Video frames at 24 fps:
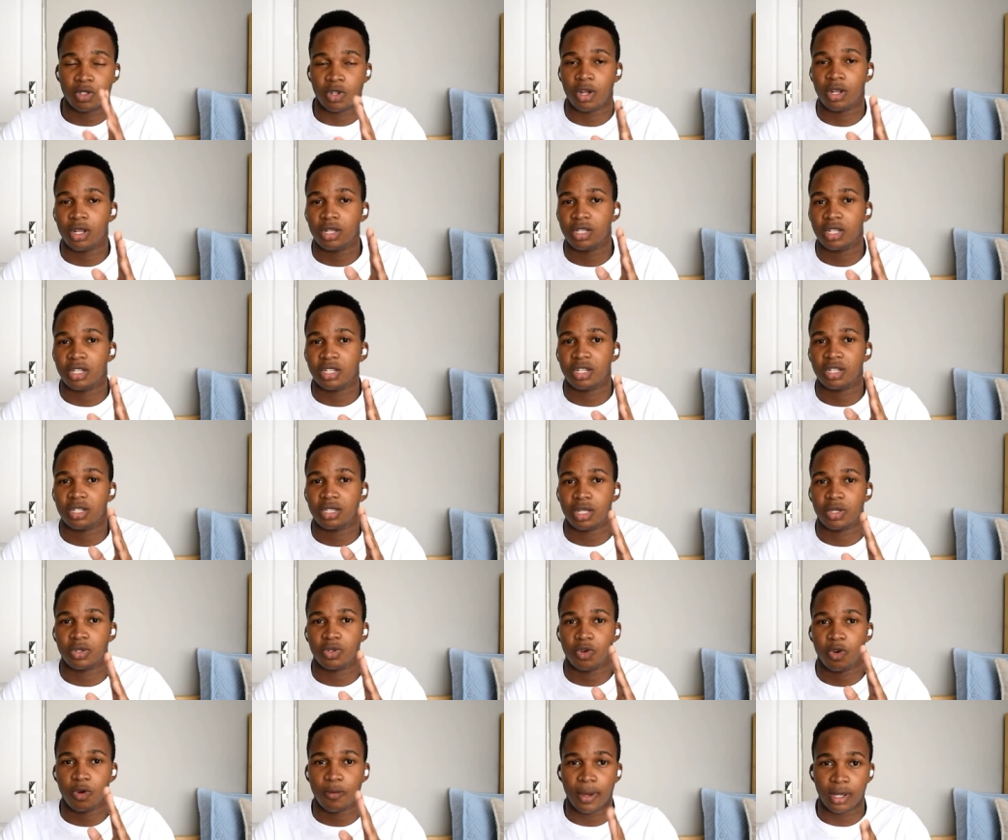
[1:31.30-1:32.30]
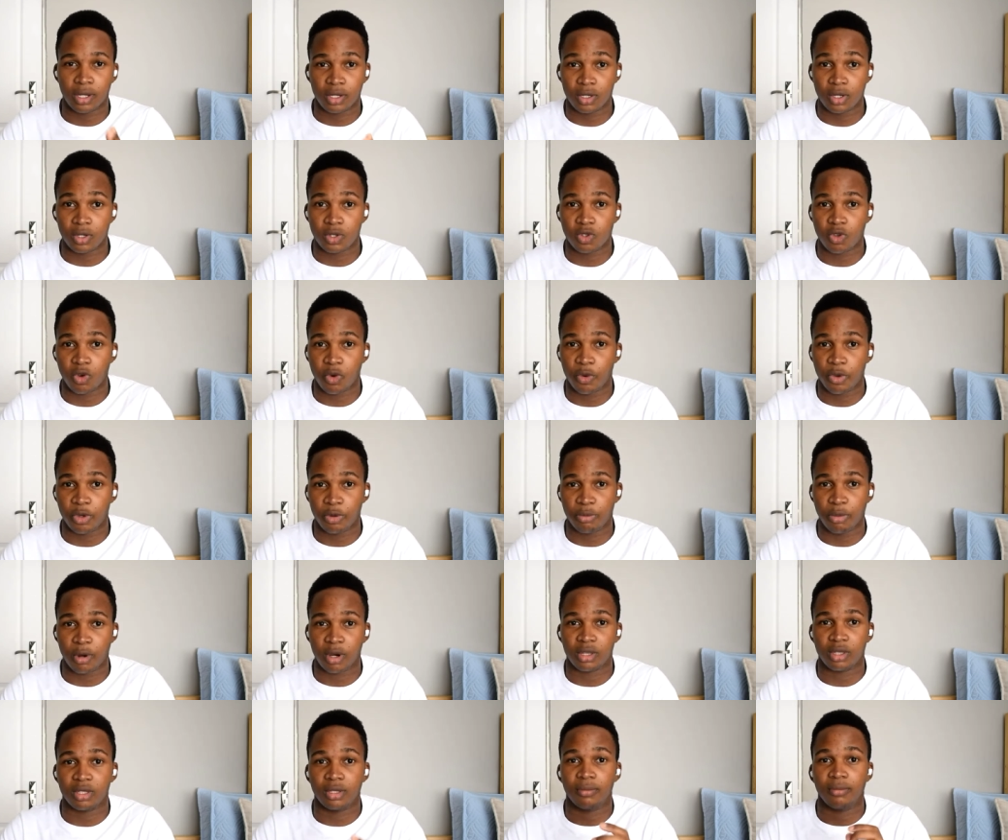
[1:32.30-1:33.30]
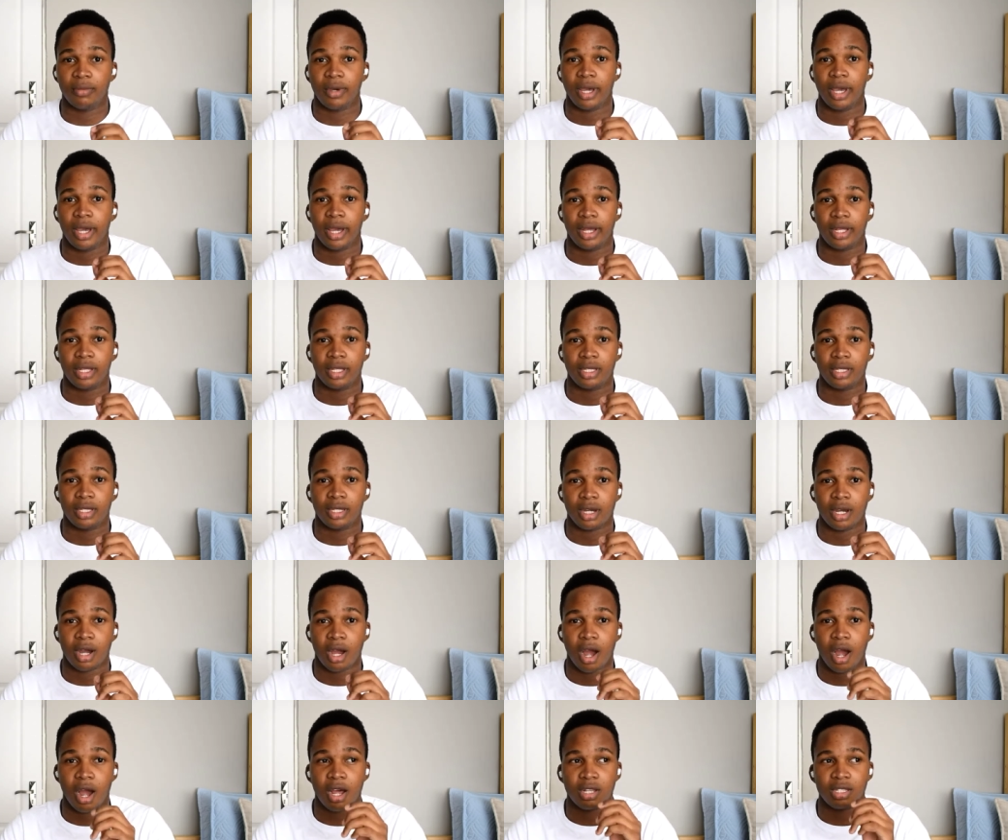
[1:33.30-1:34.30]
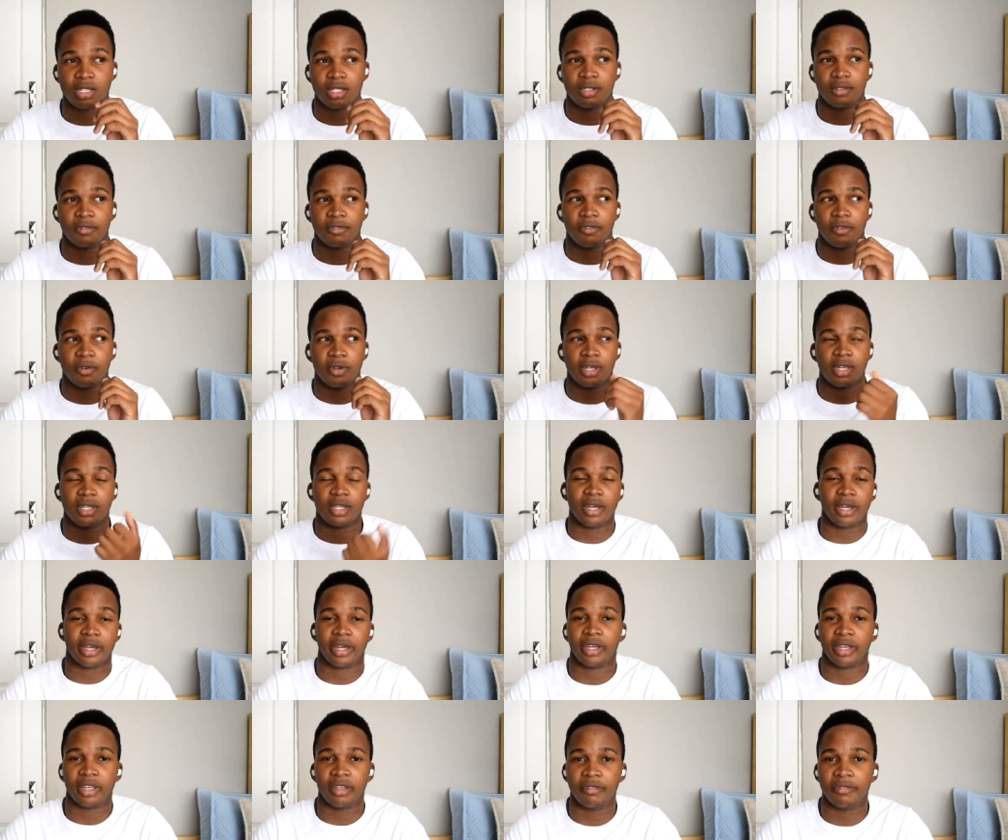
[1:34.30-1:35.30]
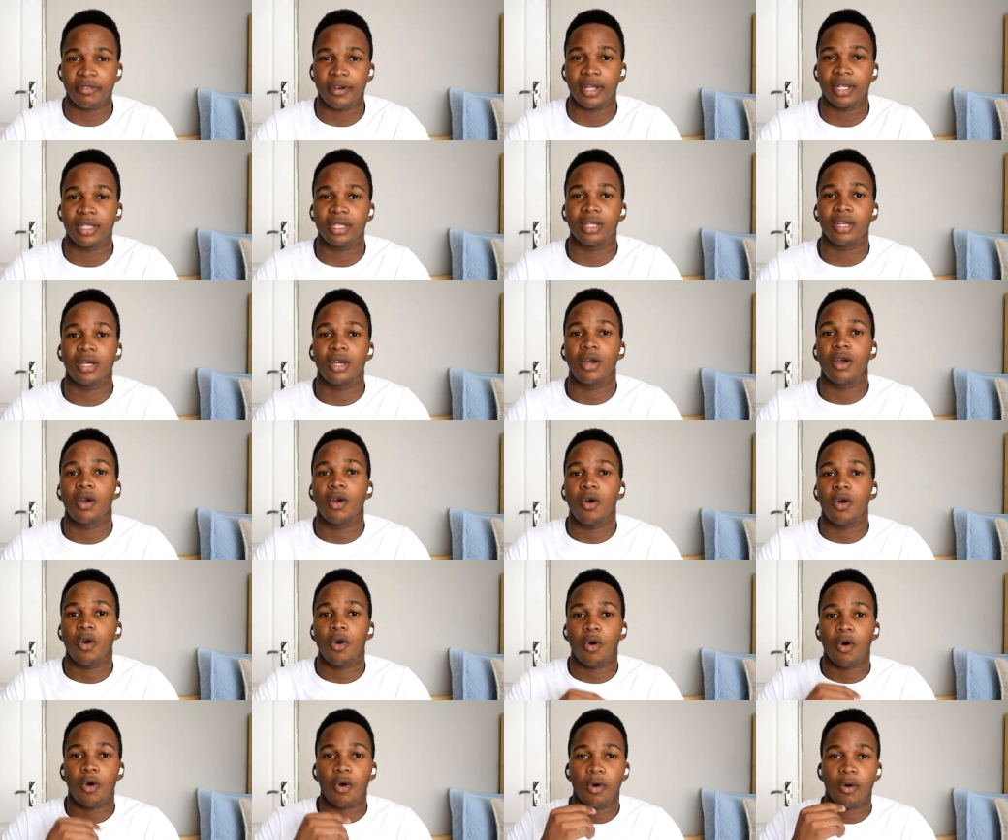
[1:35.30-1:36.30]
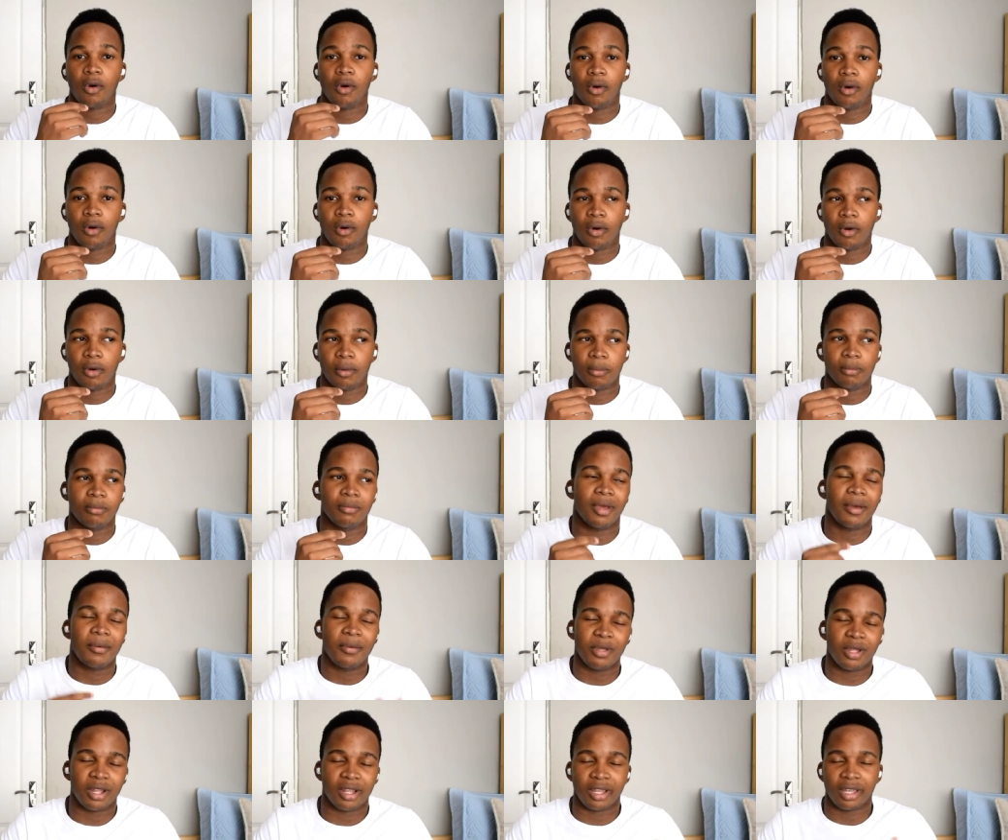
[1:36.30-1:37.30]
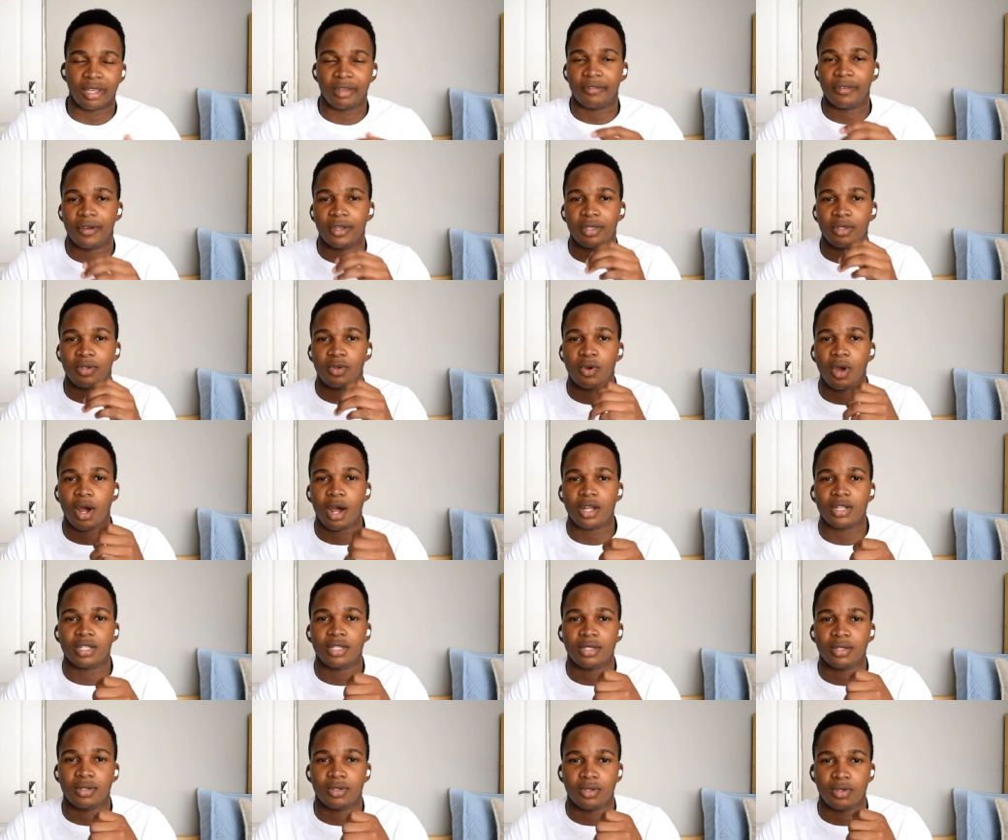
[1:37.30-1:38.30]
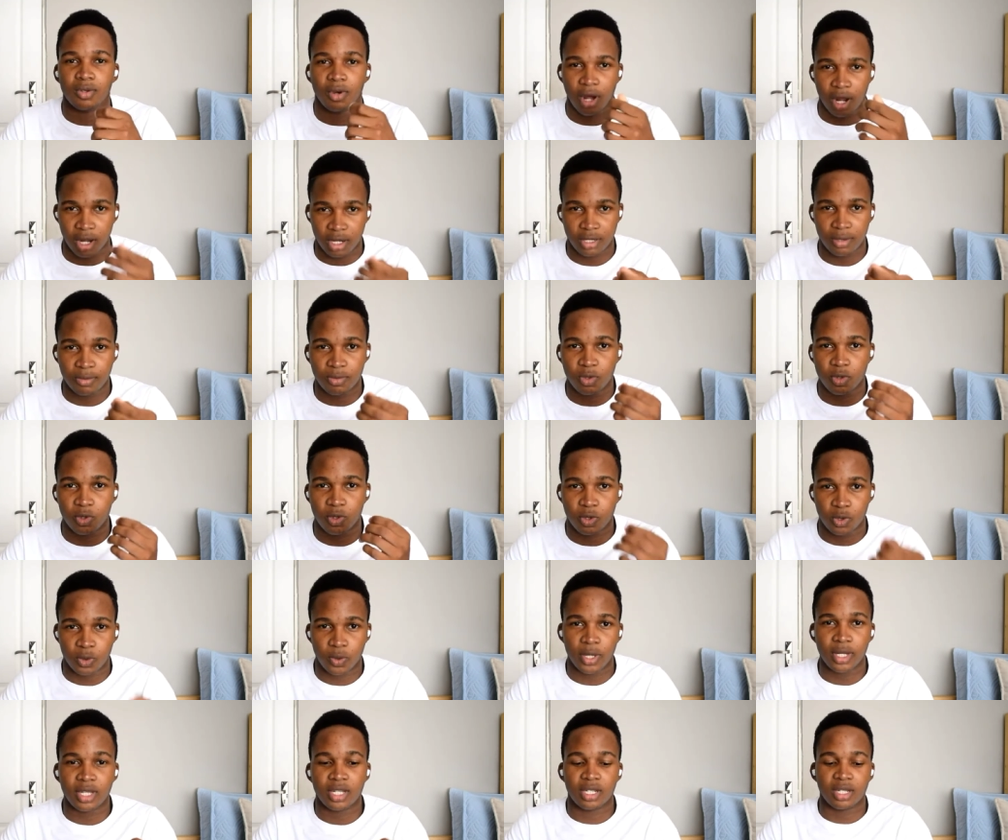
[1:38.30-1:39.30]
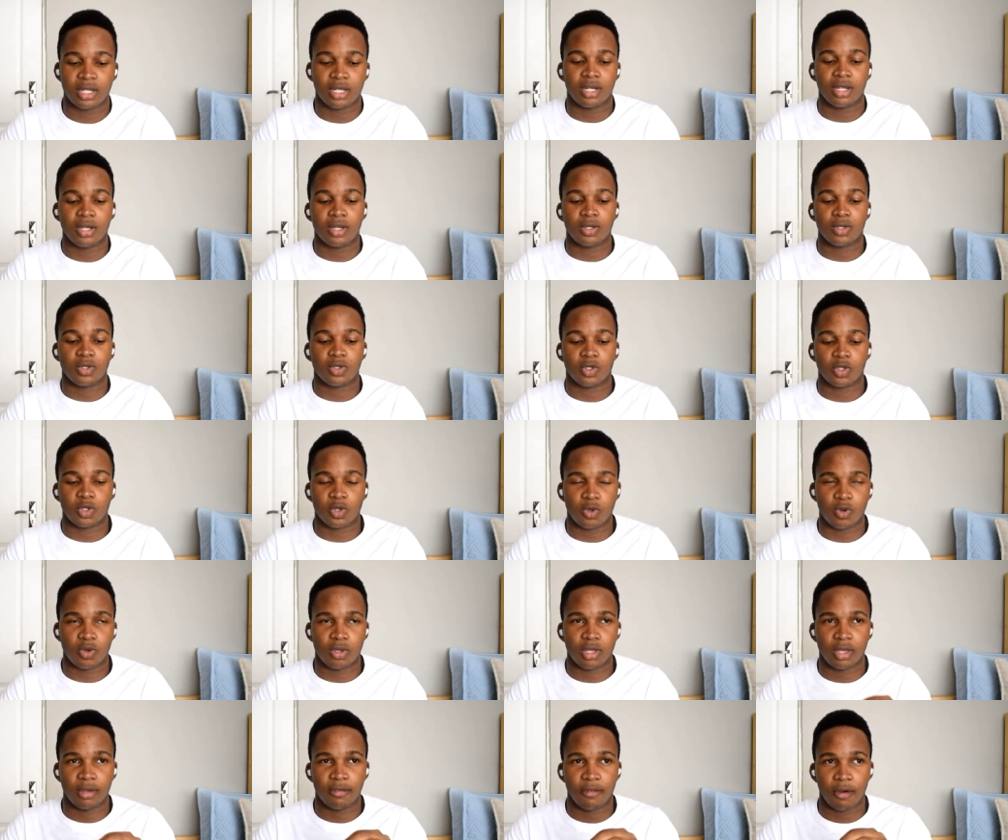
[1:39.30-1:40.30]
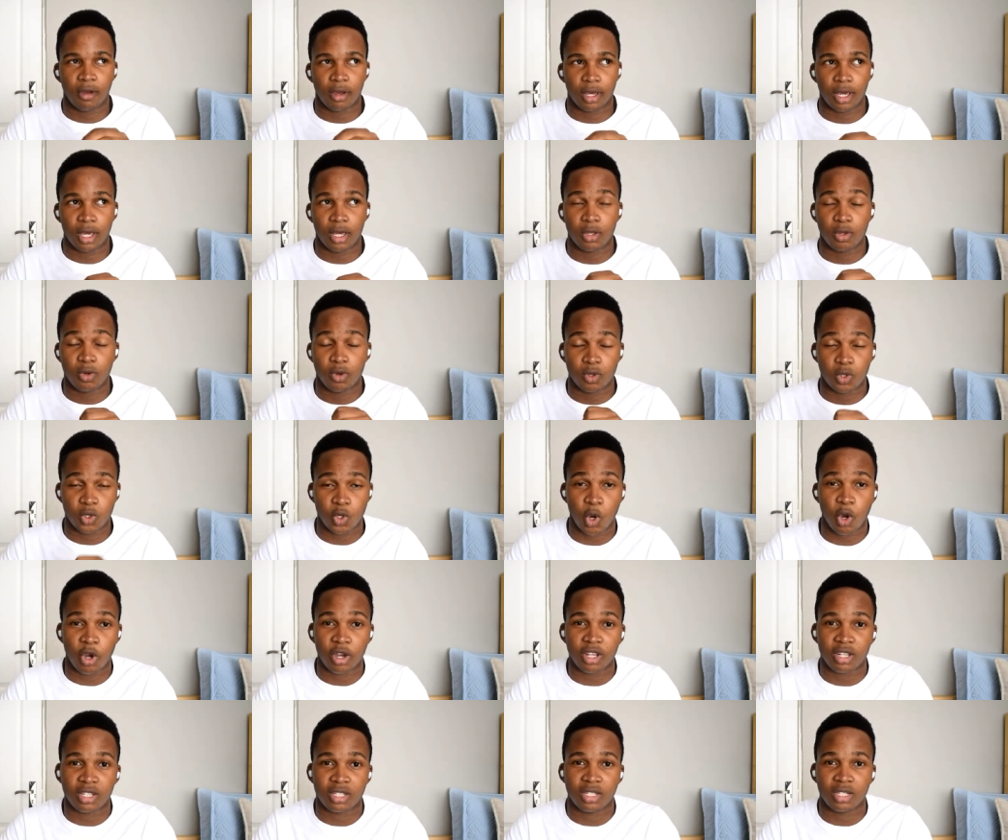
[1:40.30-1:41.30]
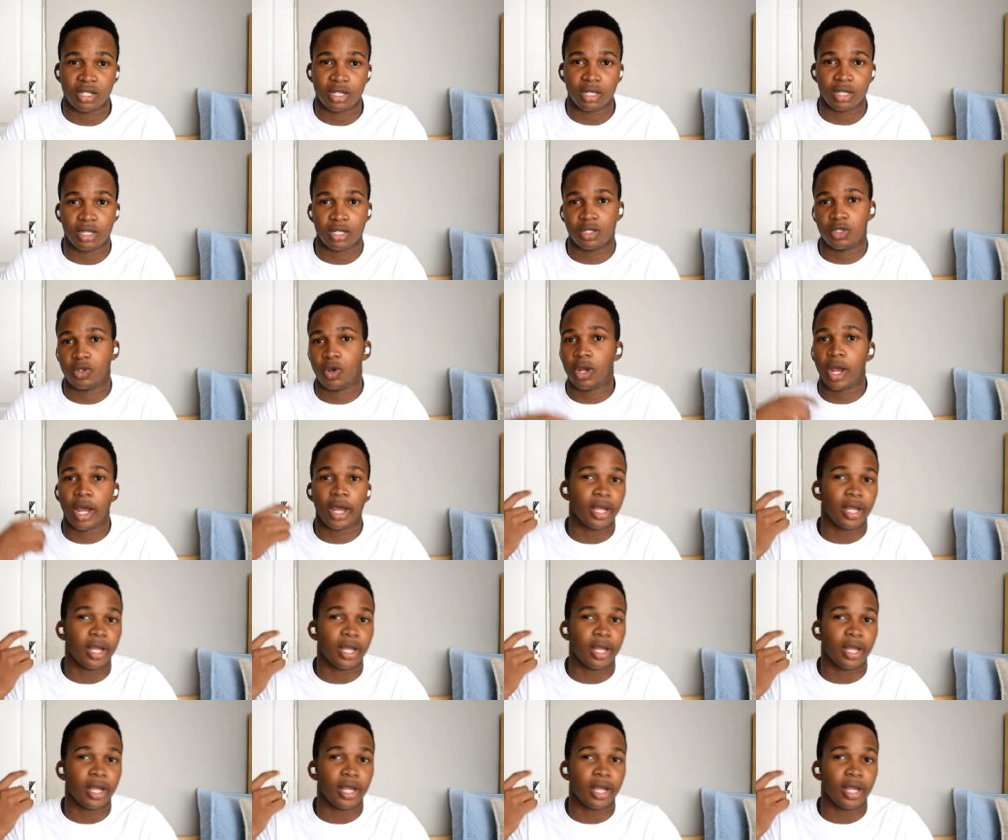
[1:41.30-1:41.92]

I strongly suggest that you go back to the store where you bought them and ask for either a refund, maybe not a refund, you ask you ask them to switch to the Volkano Taurus series.